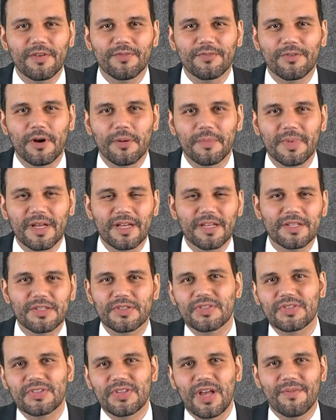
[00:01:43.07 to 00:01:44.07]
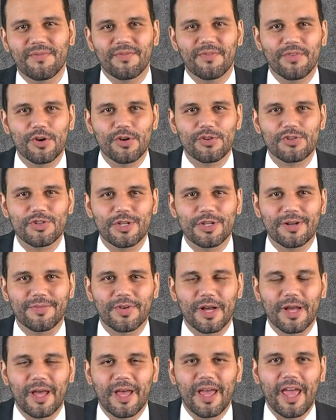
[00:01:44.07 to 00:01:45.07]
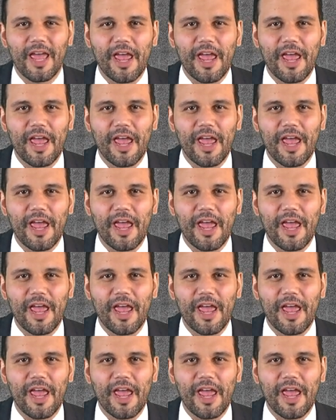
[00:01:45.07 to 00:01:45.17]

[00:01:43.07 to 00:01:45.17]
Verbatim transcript: from some version of a